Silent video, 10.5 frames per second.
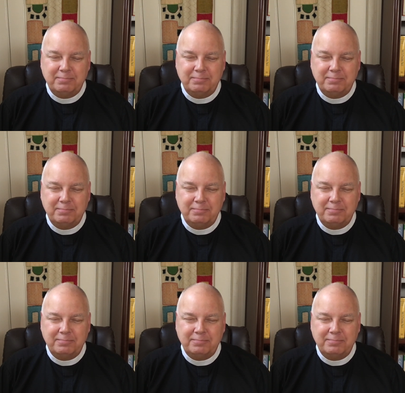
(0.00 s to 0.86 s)

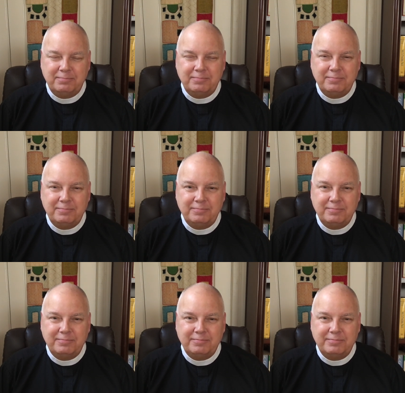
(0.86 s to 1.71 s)

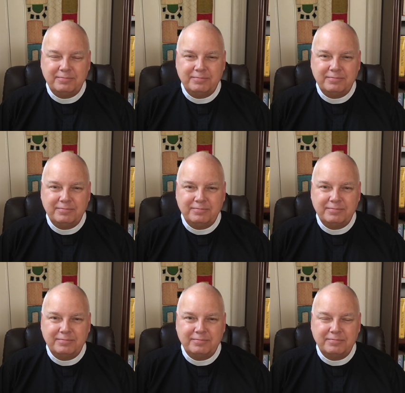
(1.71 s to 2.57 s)

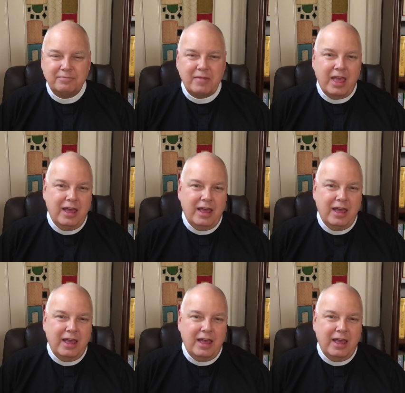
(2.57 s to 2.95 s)
Nobody speaks.